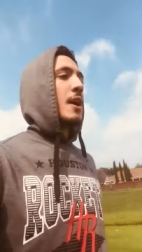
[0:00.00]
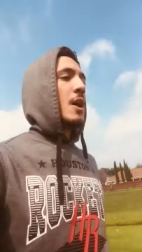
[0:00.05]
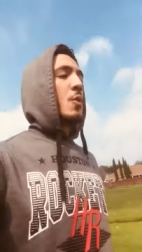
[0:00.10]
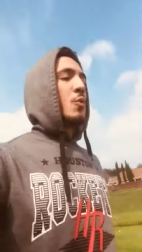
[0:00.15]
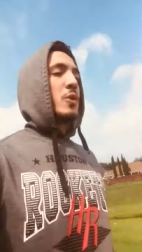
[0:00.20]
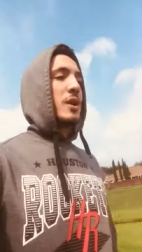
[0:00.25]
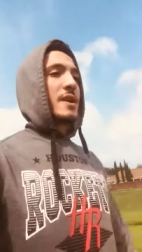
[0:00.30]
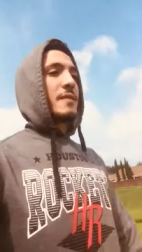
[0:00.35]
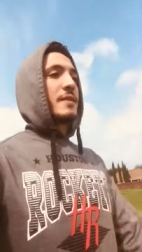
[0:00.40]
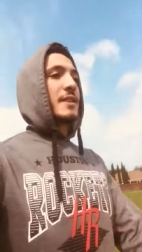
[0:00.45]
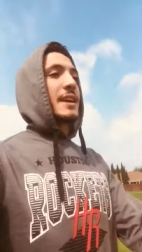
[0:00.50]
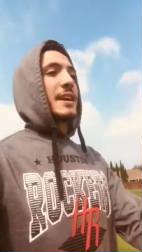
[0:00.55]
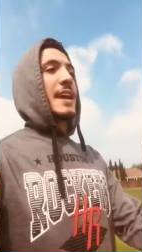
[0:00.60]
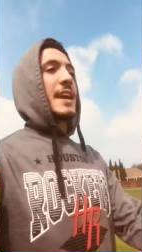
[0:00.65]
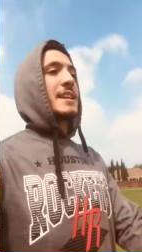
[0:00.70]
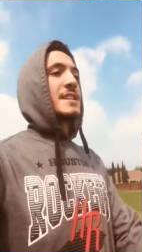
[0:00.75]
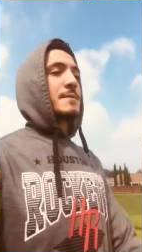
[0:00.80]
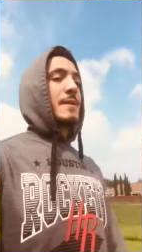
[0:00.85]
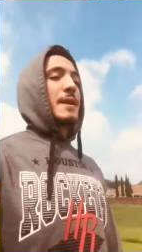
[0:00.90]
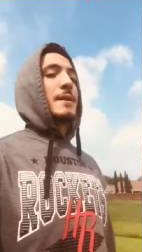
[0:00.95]
whatever the
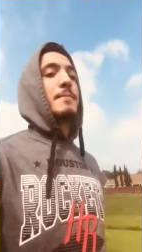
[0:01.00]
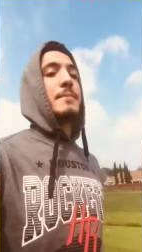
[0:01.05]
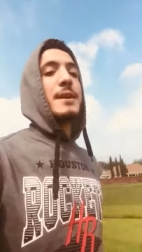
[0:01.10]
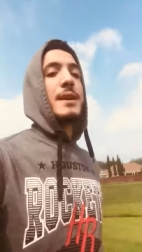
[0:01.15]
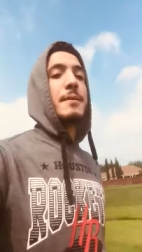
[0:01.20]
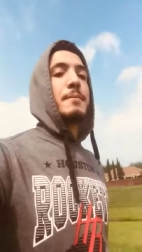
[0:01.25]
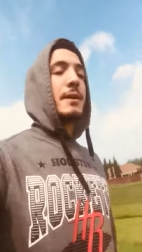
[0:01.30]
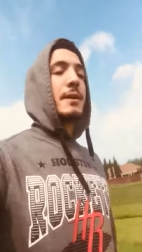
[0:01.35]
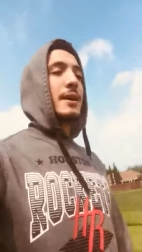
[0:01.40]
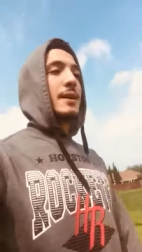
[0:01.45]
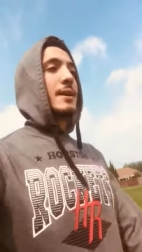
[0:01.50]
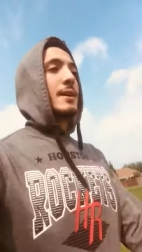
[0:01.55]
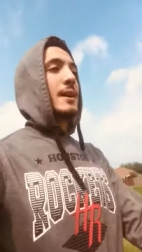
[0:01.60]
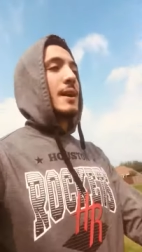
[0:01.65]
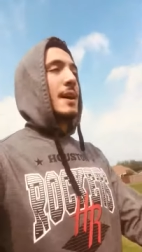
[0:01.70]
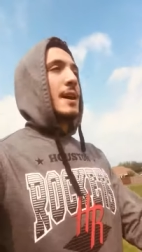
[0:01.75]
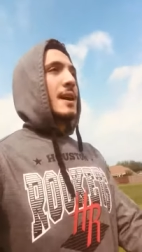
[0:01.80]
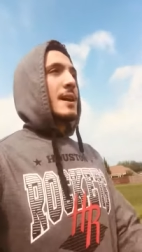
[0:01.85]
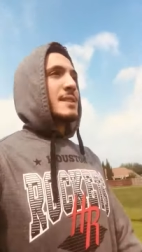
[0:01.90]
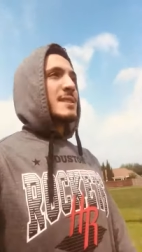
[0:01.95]
case may be. But
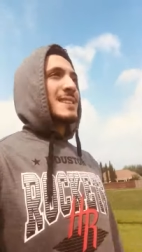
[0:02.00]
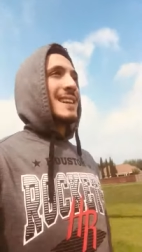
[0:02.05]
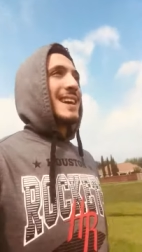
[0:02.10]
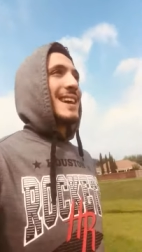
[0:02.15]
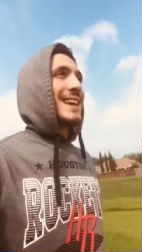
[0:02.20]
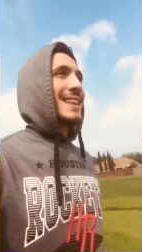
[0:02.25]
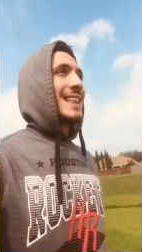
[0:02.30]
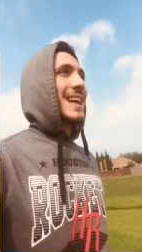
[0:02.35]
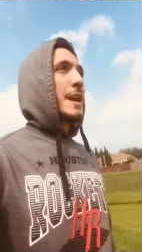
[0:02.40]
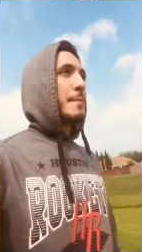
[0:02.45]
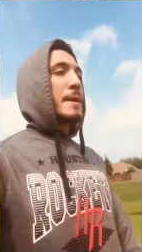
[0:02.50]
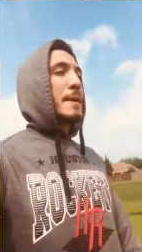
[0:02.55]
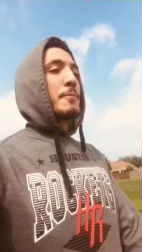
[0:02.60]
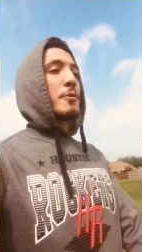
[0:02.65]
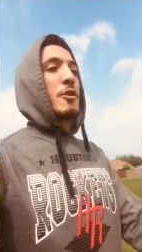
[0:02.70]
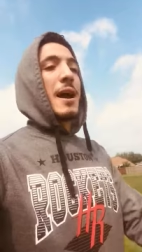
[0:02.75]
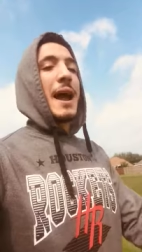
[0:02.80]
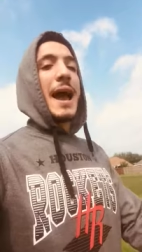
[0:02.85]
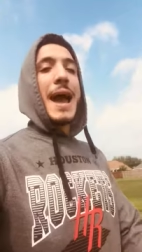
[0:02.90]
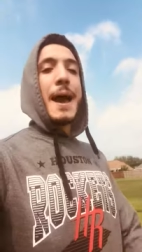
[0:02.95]
today, a lot of people
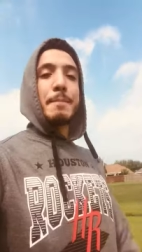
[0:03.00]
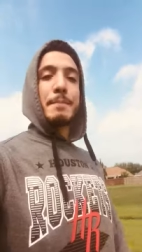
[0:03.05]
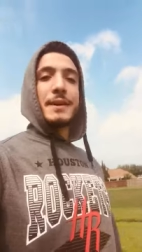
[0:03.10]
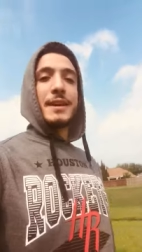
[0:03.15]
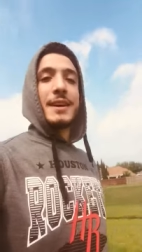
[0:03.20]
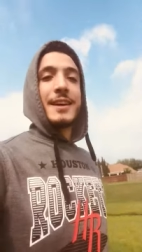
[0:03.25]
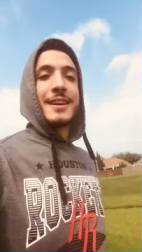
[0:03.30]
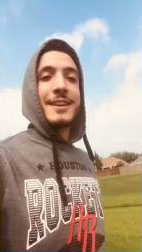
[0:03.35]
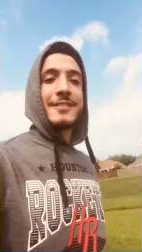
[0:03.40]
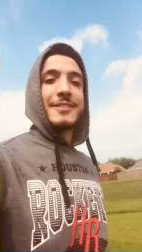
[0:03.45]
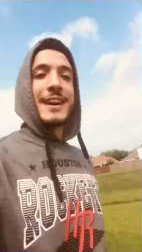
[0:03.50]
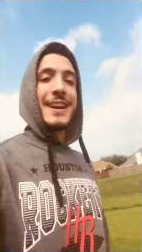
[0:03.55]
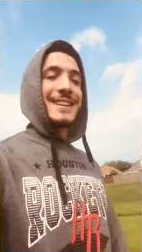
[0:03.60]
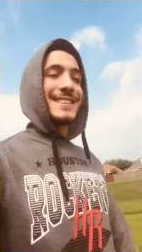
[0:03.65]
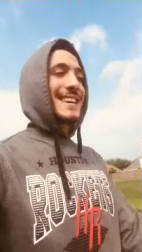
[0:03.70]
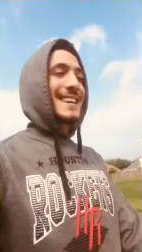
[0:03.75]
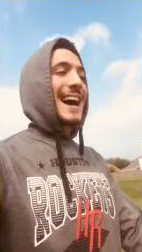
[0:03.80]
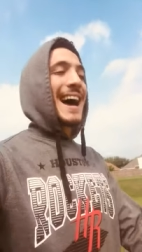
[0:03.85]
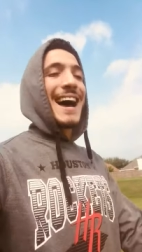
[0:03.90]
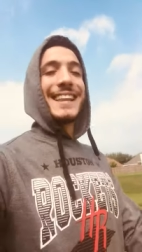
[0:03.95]
are happy, right?
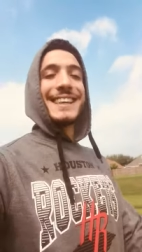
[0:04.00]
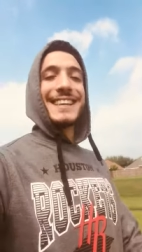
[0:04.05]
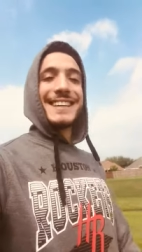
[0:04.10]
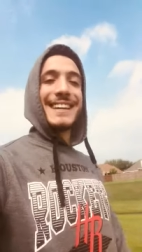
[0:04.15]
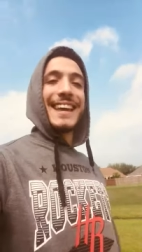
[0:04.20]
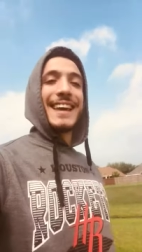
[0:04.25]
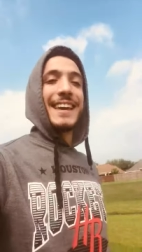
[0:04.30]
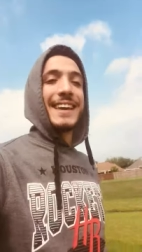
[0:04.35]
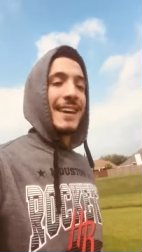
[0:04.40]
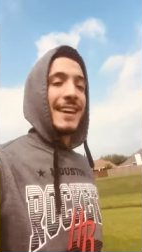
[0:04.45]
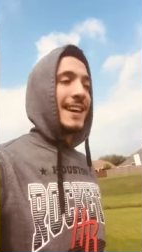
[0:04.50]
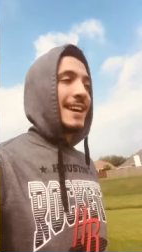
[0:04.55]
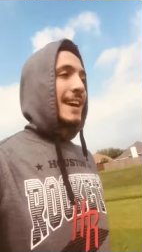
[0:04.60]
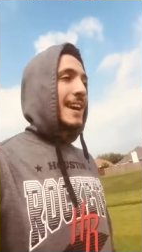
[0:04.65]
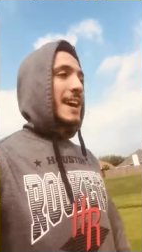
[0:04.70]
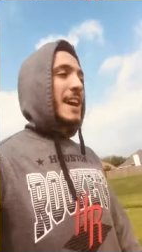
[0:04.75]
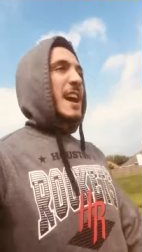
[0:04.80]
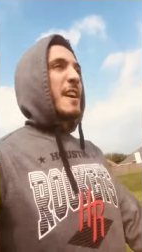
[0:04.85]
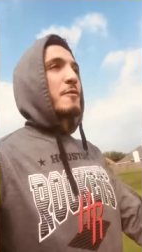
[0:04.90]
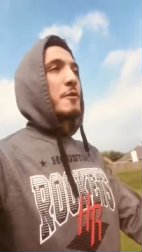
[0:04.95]
It's a holiday.
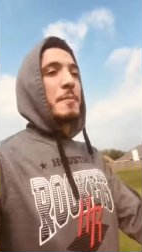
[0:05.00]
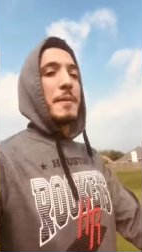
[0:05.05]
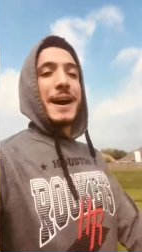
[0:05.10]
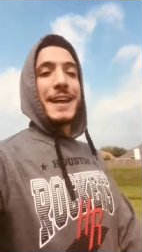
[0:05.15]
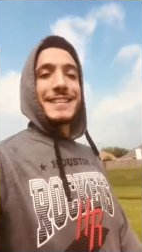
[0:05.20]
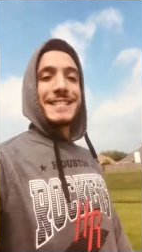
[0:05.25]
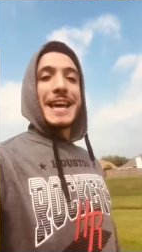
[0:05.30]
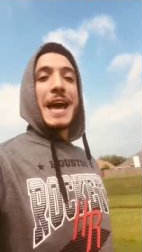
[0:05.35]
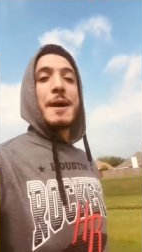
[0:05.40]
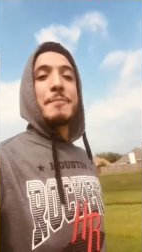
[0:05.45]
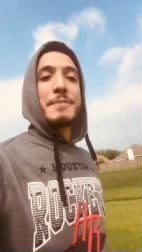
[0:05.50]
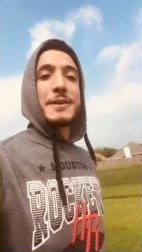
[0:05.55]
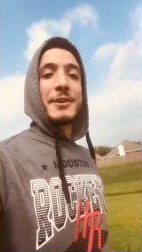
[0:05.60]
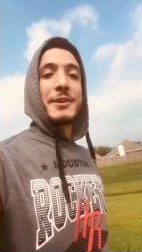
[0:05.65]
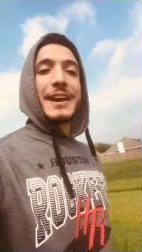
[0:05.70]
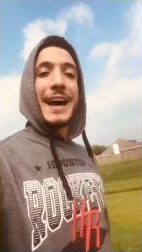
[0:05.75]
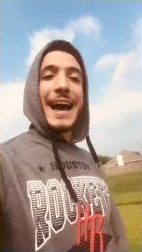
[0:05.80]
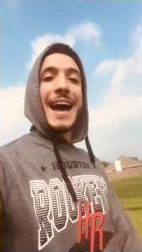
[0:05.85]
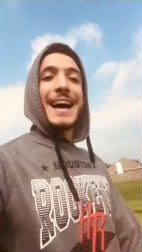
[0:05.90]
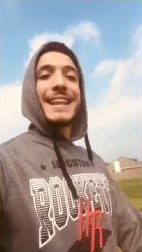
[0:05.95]
Everybody's happy on
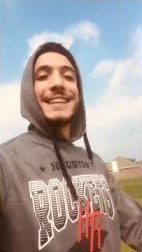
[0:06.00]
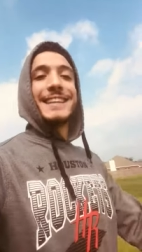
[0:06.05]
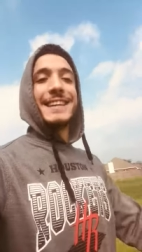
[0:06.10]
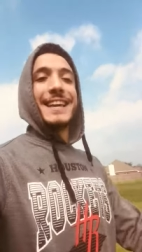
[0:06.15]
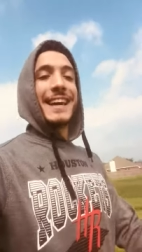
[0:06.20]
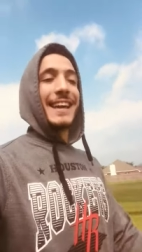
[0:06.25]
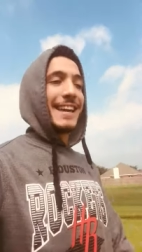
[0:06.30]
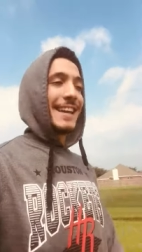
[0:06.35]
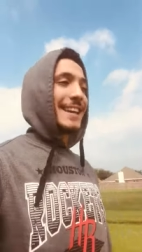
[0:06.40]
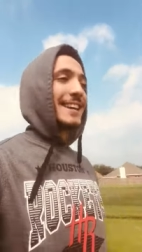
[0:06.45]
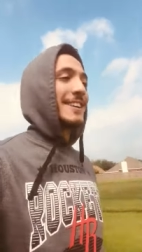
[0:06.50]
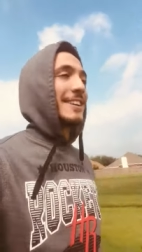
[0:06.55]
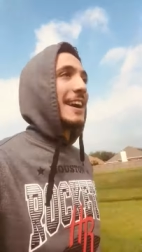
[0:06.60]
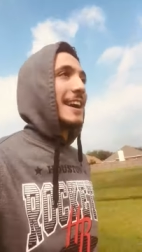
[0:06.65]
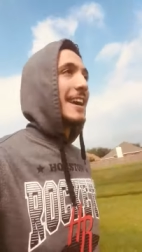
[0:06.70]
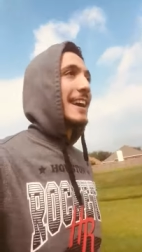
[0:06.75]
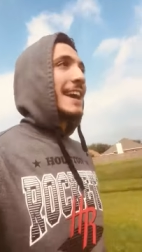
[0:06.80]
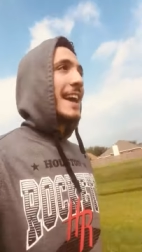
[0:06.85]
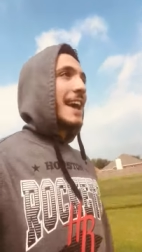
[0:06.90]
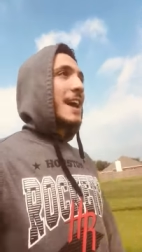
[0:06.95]
a holiday,
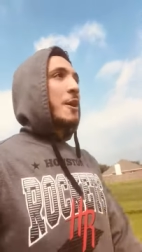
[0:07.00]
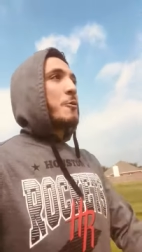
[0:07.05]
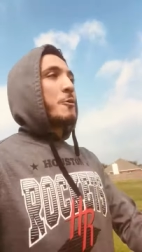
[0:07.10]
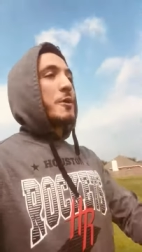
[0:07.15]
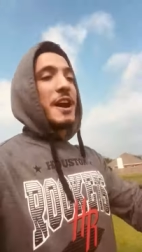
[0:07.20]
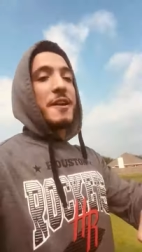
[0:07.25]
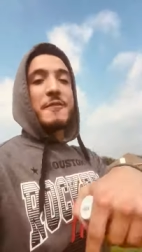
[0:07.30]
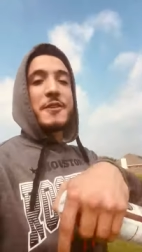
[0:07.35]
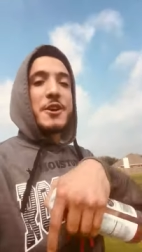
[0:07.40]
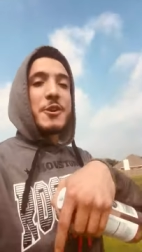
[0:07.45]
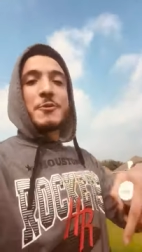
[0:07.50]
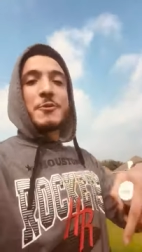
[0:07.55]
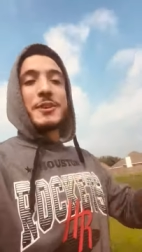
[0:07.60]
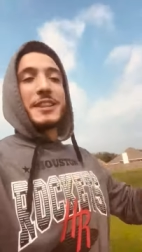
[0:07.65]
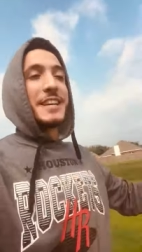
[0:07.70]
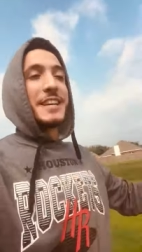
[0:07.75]
right? Whatever your